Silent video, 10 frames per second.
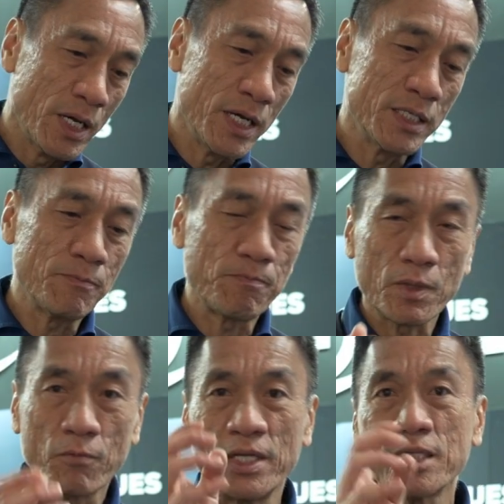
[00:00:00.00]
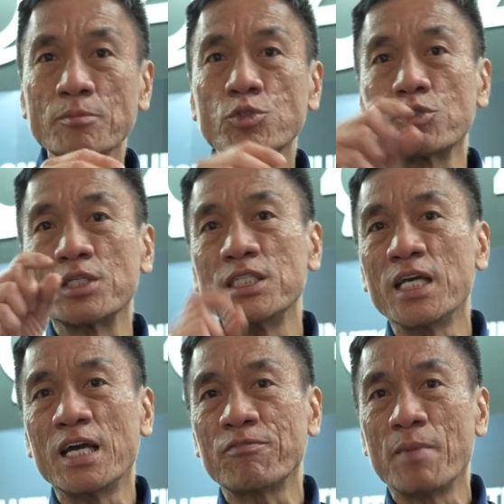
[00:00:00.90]
And when it comes to
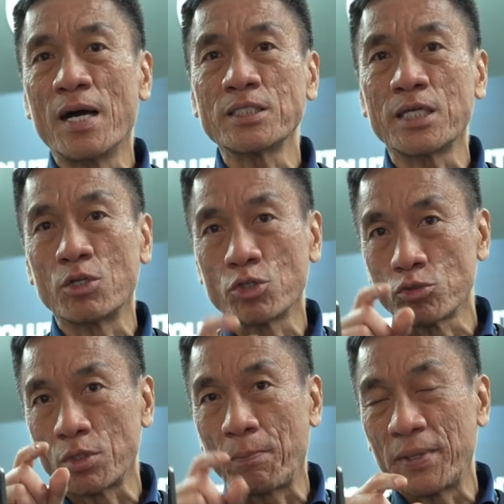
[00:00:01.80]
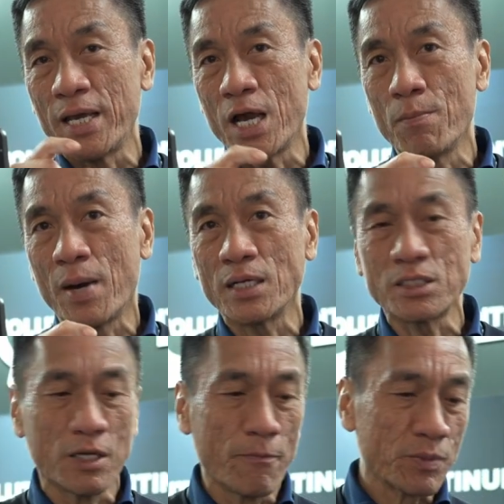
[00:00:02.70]
the EF mount and also the PL mount,